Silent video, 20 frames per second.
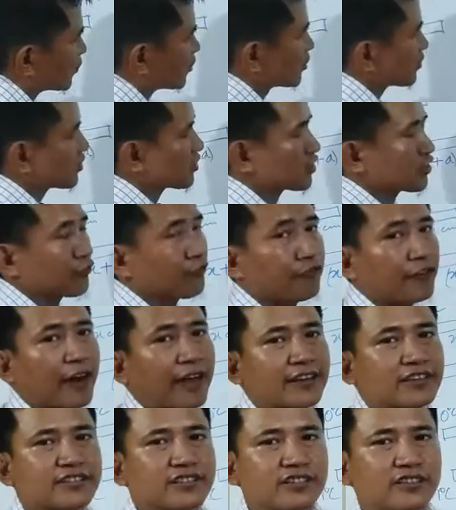This is the
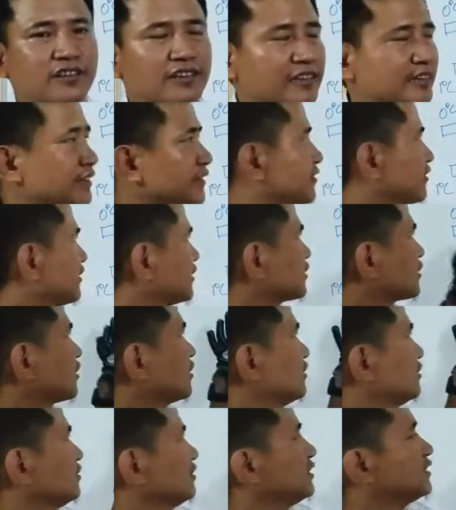fractional increase
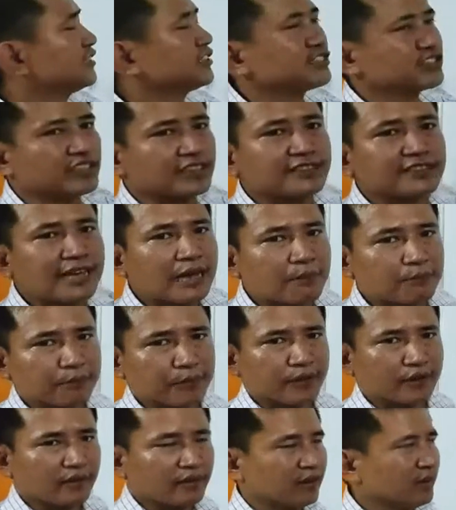in this
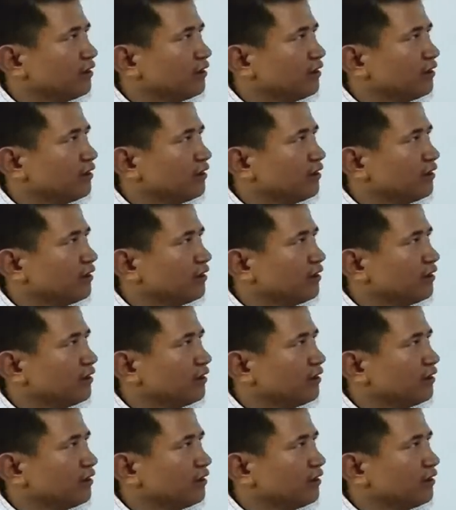example.